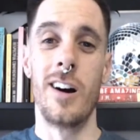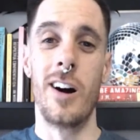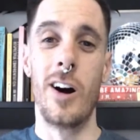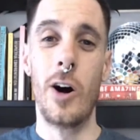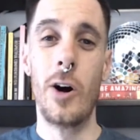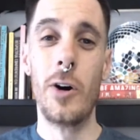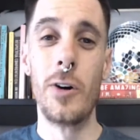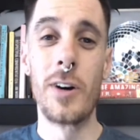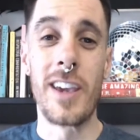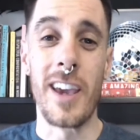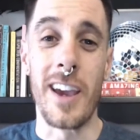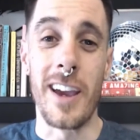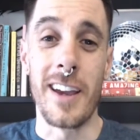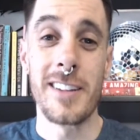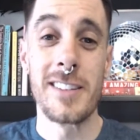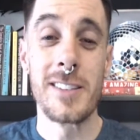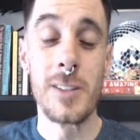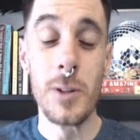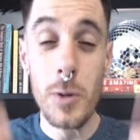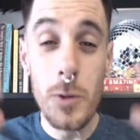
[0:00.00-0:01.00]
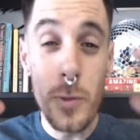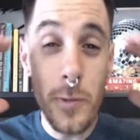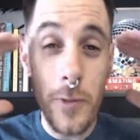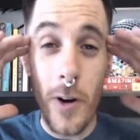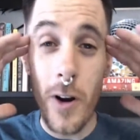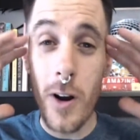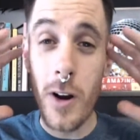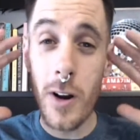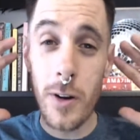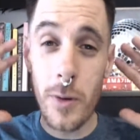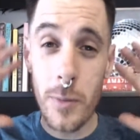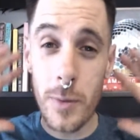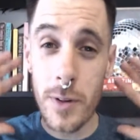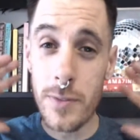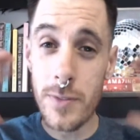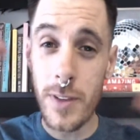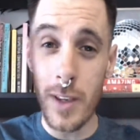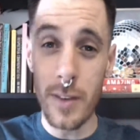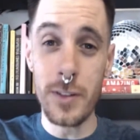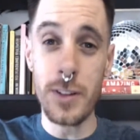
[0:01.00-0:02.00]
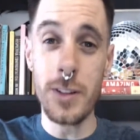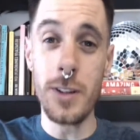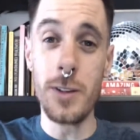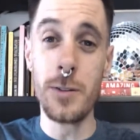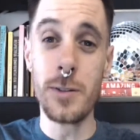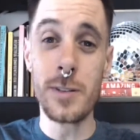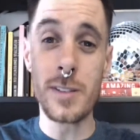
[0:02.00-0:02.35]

Okay, so far we've given you